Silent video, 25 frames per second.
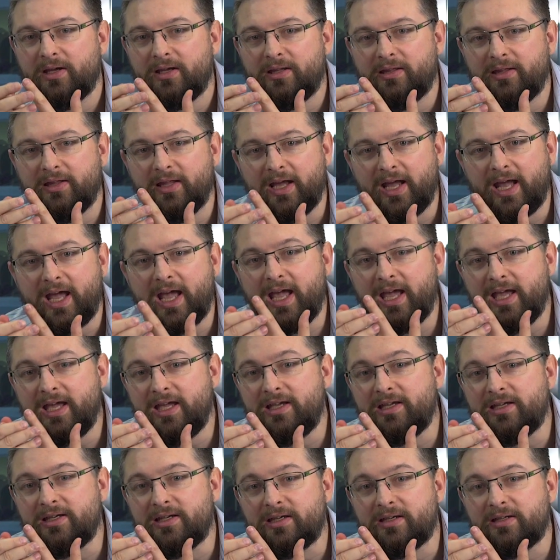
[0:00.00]
The
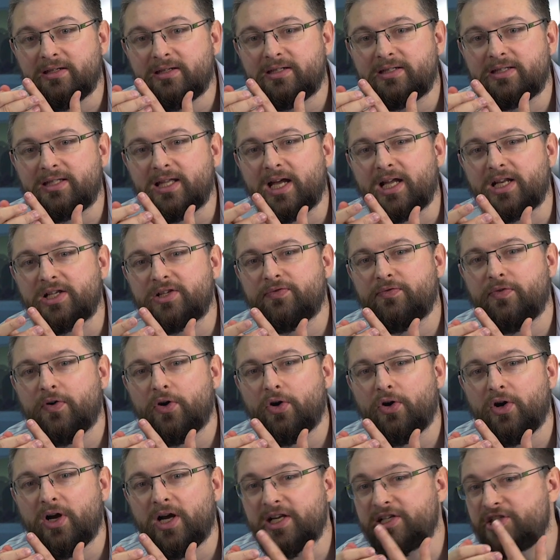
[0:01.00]
A stands
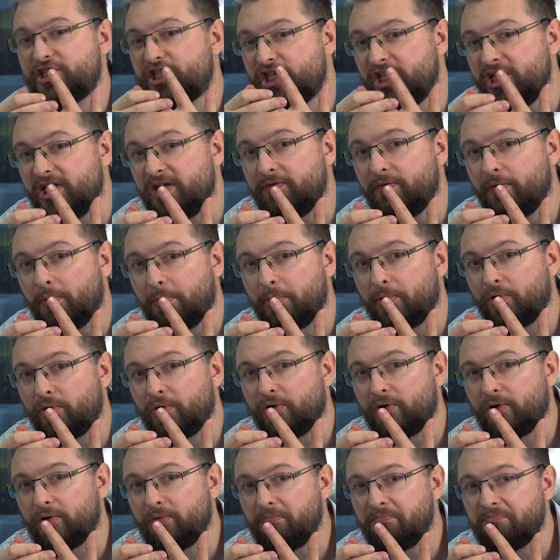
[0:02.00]
for
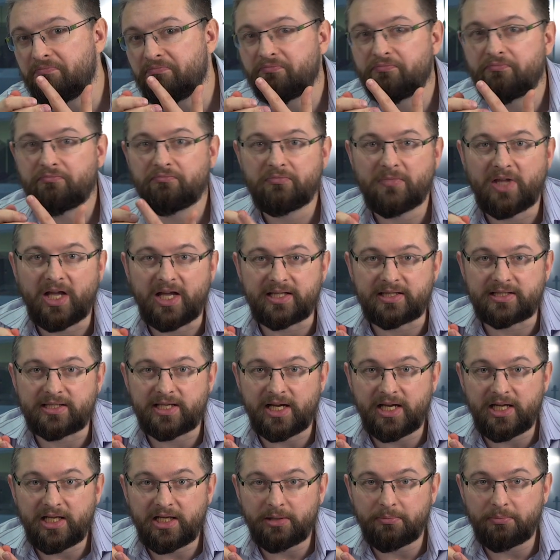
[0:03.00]
achievable,
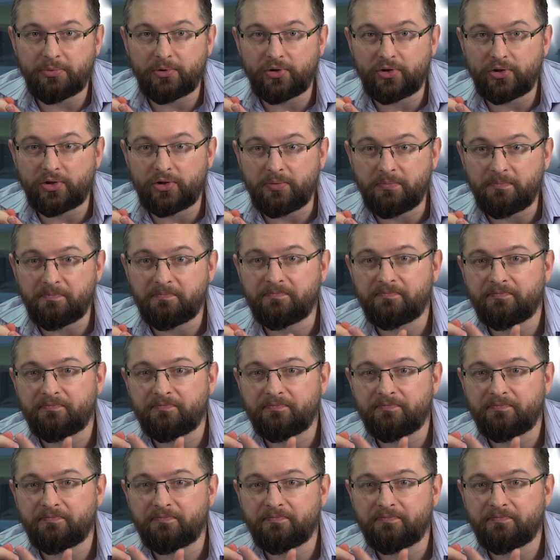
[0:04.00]
attainable.